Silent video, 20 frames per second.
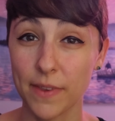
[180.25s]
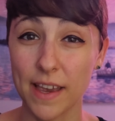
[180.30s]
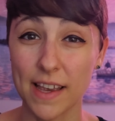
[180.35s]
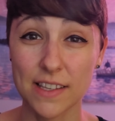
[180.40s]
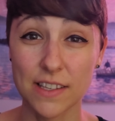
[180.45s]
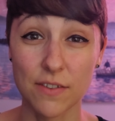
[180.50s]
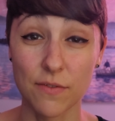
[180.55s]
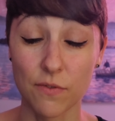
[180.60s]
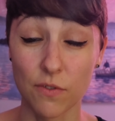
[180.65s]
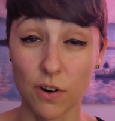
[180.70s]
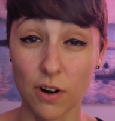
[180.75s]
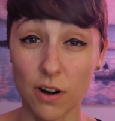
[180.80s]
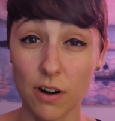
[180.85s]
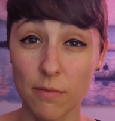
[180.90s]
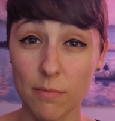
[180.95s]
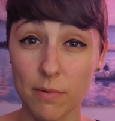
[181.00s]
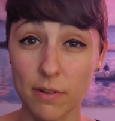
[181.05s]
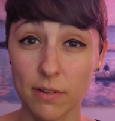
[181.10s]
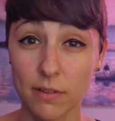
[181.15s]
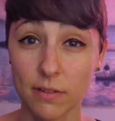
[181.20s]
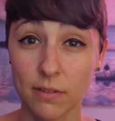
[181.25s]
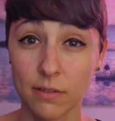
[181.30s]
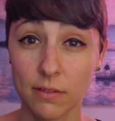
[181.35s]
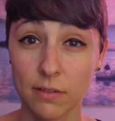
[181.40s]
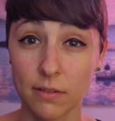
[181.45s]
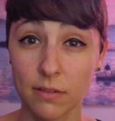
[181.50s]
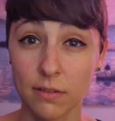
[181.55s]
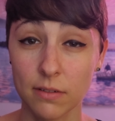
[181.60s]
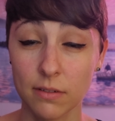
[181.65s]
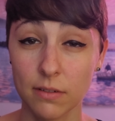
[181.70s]
as a verb
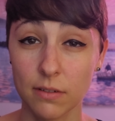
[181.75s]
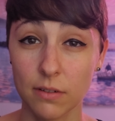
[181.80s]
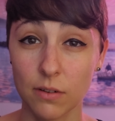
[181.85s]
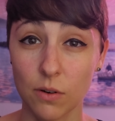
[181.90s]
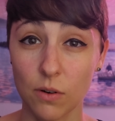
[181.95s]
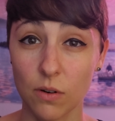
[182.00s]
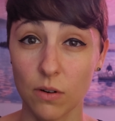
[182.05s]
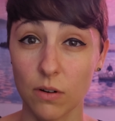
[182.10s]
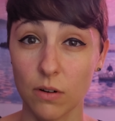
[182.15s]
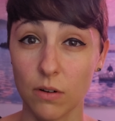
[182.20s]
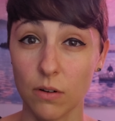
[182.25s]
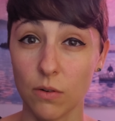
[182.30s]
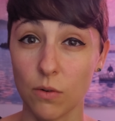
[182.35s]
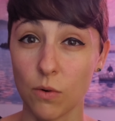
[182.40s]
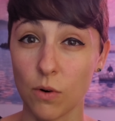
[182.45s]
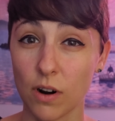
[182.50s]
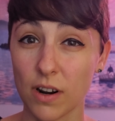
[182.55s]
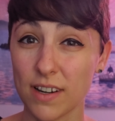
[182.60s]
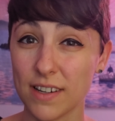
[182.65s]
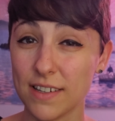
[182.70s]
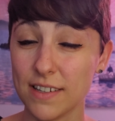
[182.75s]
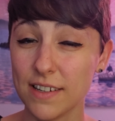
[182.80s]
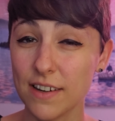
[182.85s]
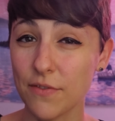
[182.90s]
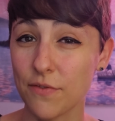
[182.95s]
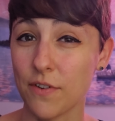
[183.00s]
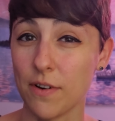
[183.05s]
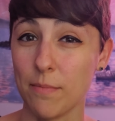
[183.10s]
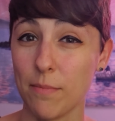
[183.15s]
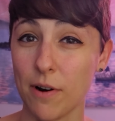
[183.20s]
or a
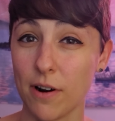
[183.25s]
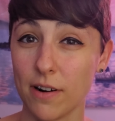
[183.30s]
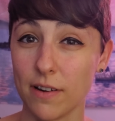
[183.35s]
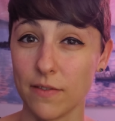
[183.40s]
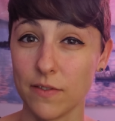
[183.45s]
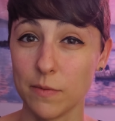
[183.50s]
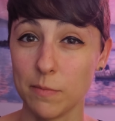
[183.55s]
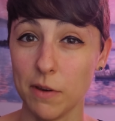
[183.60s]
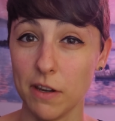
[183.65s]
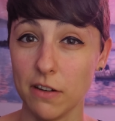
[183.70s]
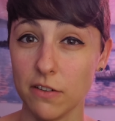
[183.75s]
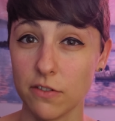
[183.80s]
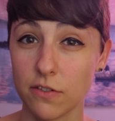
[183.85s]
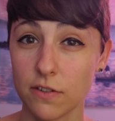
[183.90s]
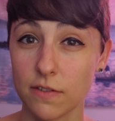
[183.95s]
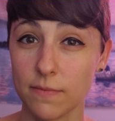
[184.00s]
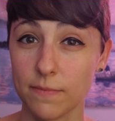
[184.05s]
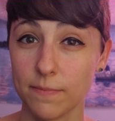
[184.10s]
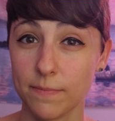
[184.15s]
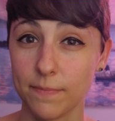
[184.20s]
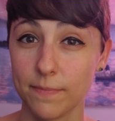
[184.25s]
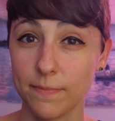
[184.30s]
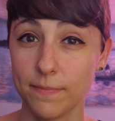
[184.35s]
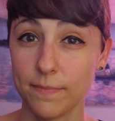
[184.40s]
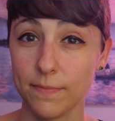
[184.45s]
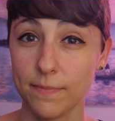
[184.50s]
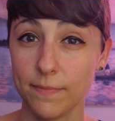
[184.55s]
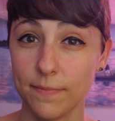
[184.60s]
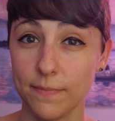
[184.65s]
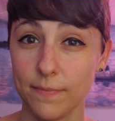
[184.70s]
different part of speech?
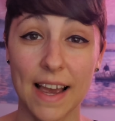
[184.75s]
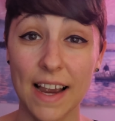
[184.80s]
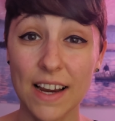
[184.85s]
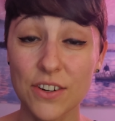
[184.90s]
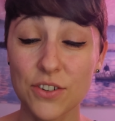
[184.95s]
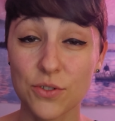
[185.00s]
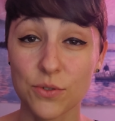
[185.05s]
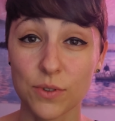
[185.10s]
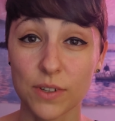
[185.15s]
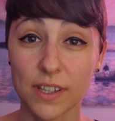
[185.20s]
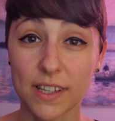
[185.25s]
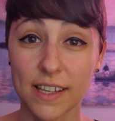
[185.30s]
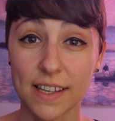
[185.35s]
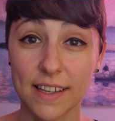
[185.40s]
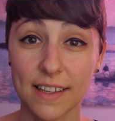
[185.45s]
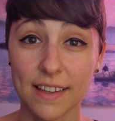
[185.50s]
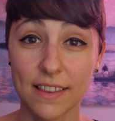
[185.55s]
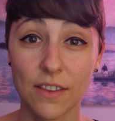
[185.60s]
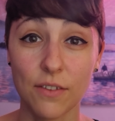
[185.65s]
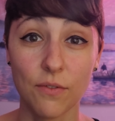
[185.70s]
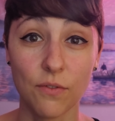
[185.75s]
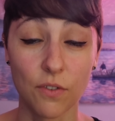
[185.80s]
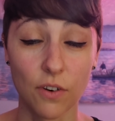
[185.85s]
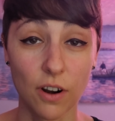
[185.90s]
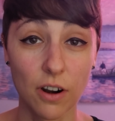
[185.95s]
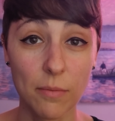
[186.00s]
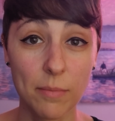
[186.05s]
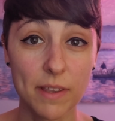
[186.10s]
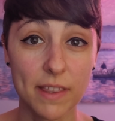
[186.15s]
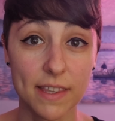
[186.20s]
Actually, the
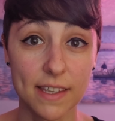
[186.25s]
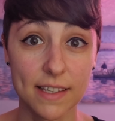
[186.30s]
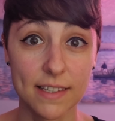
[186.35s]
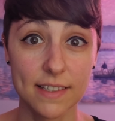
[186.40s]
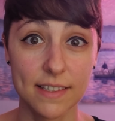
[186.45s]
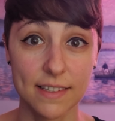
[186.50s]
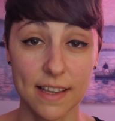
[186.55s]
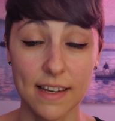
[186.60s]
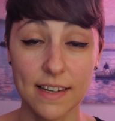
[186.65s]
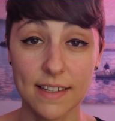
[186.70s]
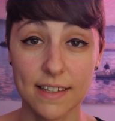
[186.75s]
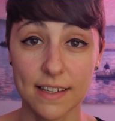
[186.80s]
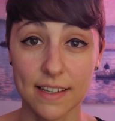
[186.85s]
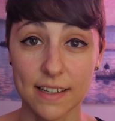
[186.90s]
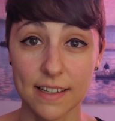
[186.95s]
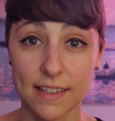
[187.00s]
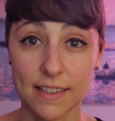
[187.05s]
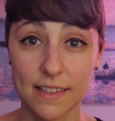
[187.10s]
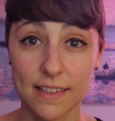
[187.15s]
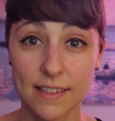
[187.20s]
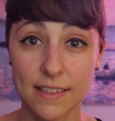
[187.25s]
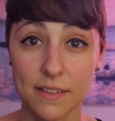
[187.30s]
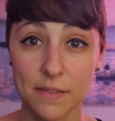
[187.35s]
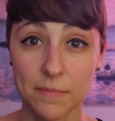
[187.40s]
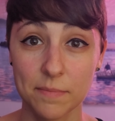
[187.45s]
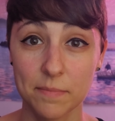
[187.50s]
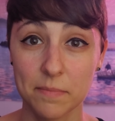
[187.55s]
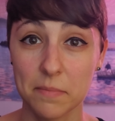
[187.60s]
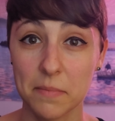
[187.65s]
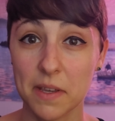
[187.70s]
verb in this sentence
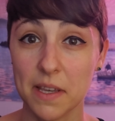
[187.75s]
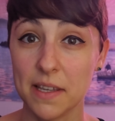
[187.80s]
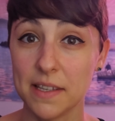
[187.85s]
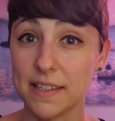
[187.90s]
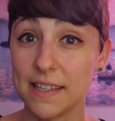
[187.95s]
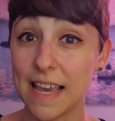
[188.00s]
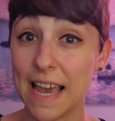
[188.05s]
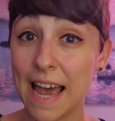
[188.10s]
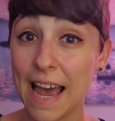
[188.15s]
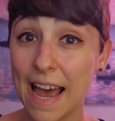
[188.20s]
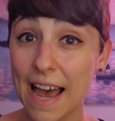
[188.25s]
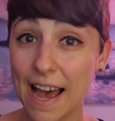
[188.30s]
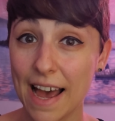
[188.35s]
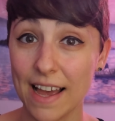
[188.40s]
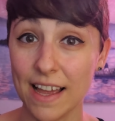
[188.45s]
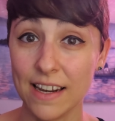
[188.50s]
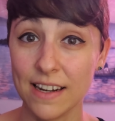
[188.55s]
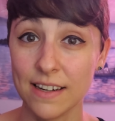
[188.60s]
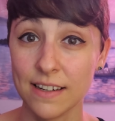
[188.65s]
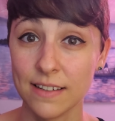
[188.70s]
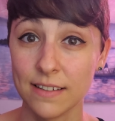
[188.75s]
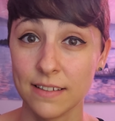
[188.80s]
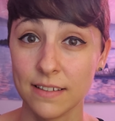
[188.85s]
is had.